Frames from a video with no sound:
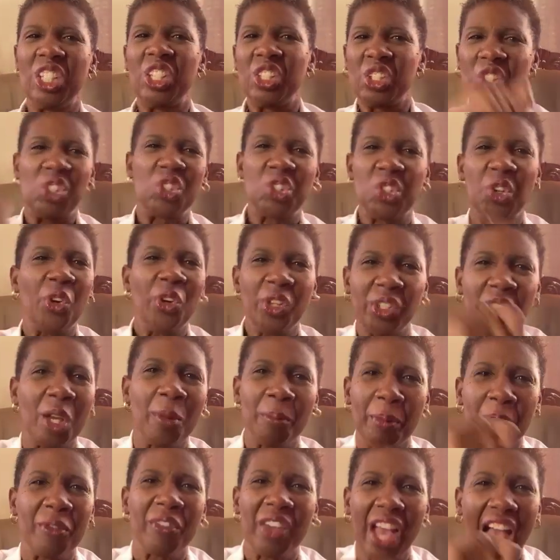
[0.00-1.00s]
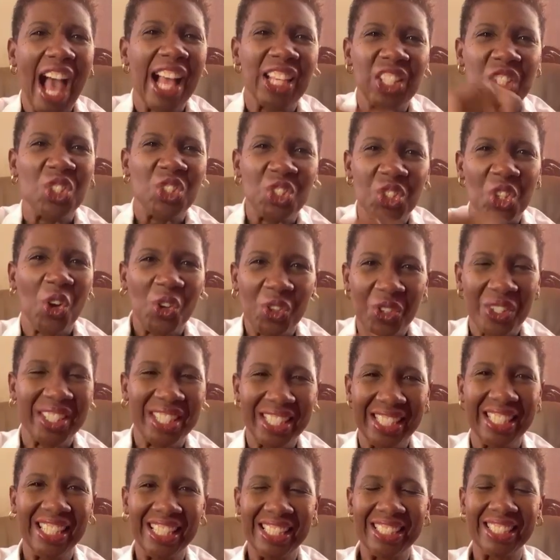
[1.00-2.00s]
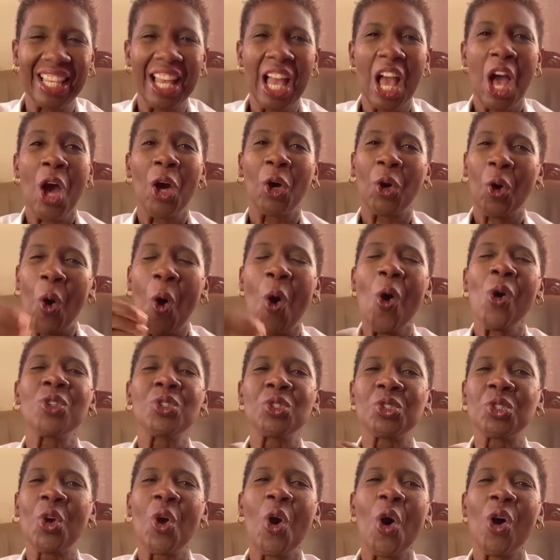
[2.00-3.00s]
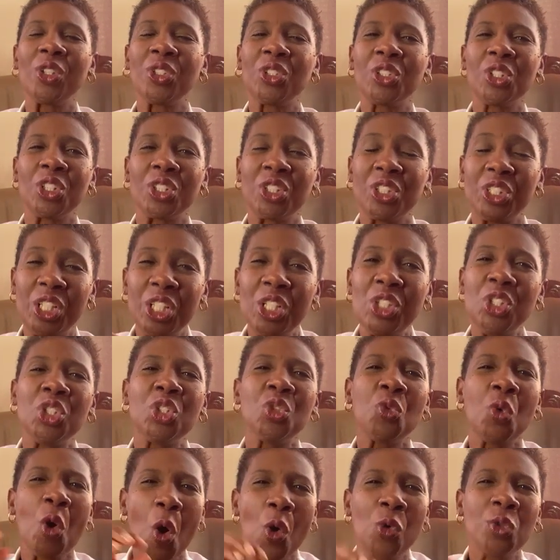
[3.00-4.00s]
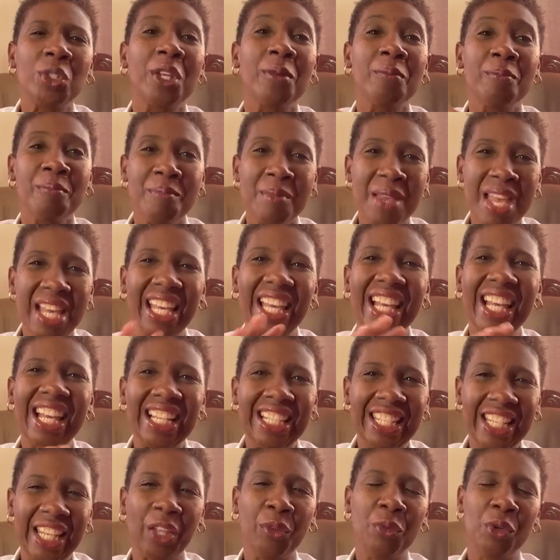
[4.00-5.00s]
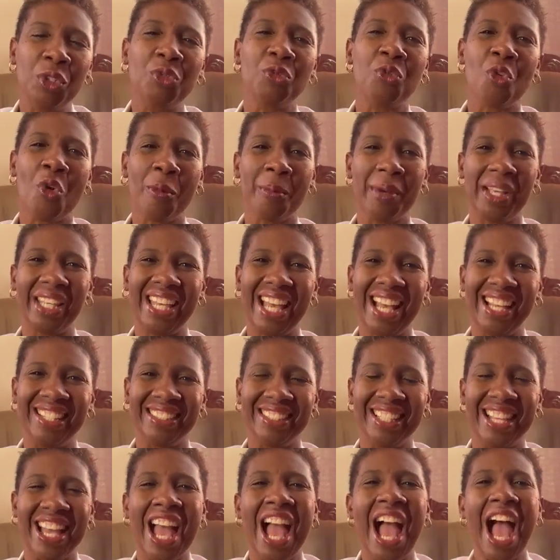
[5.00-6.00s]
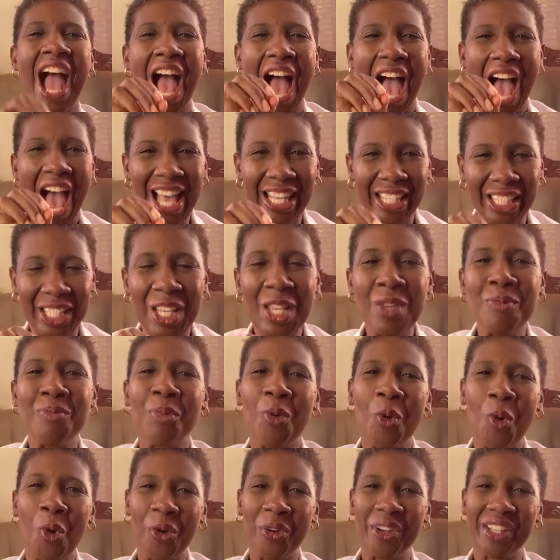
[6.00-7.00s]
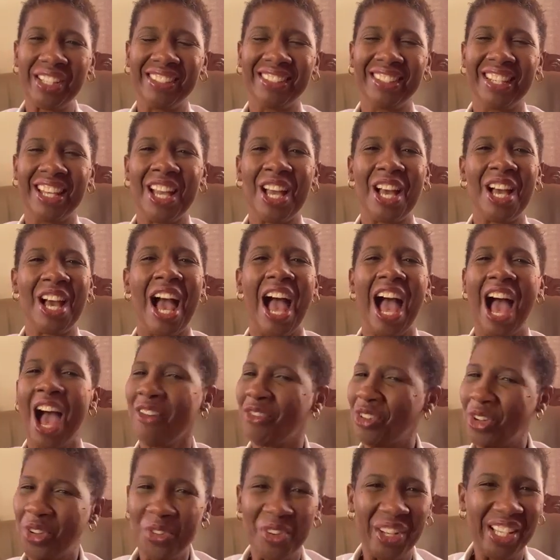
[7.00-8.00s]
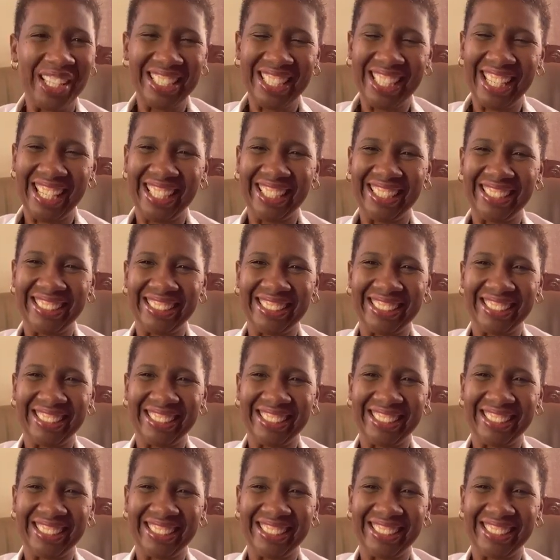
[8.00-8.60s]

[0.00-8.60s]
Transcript: Stir it up if it has chunks in it. Cause God to teach you how to make it in liquid form again and keep pouring. Have a great day.